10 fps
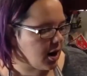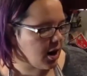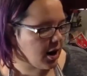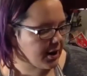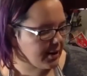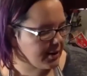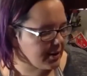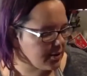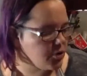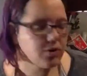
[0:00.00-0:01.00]
I,
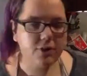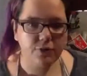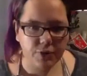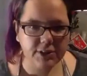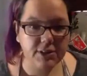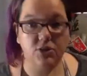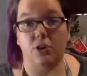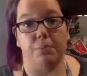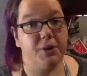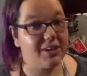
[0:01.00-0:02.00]
you can freeze this. You
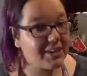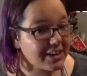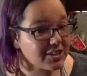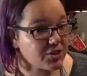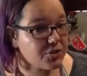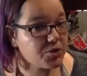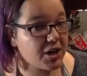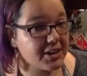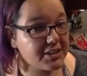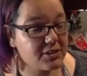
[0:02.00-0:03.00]
can put it in ice cube
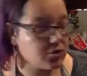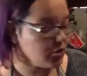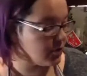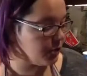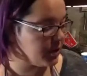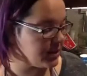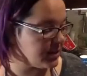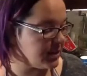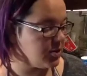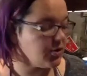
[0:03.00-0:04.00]
trays. You can freeze
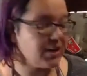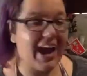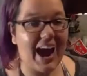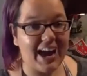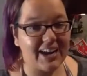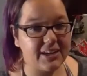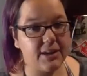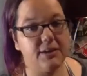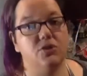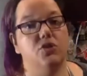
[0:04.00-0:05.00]
it. You can add it
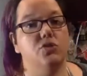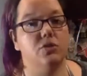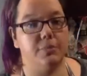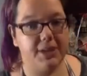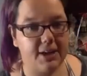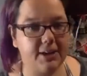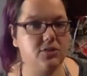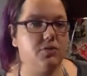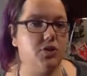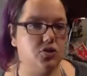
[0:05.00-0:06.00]
into the
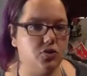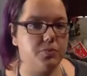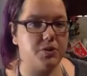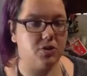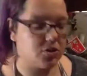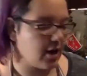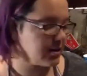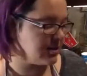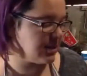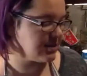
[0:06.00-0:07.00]
beginnings of your soups and your
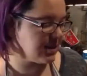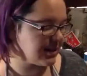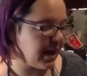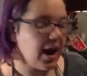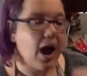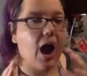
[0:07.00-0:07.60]
stocks and things like that.